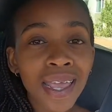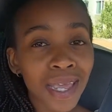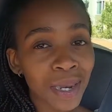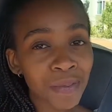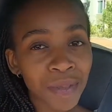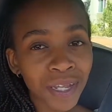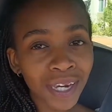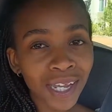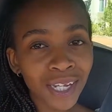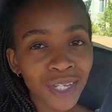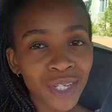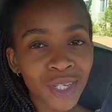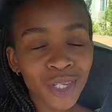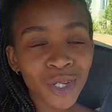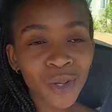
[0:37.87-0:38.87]
in a minute.
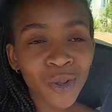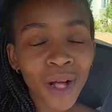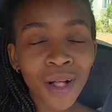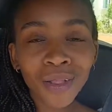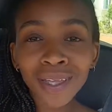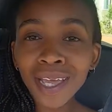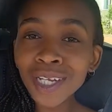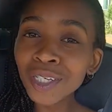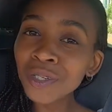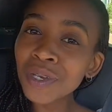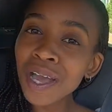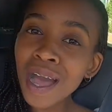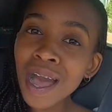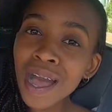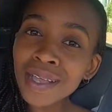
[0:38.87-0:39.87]
So I'll catch you
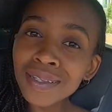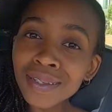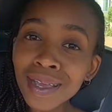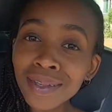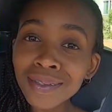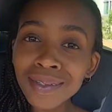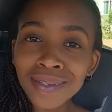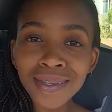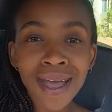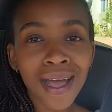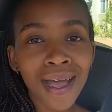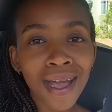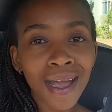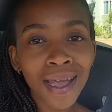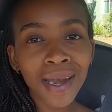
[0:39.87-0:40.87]
guys
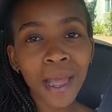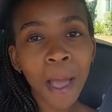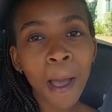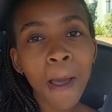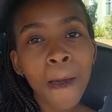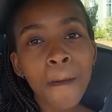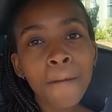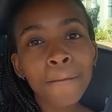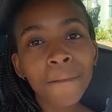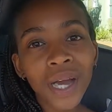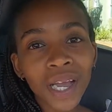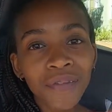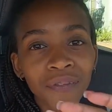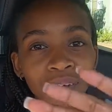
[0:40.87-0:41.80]
inside. Bye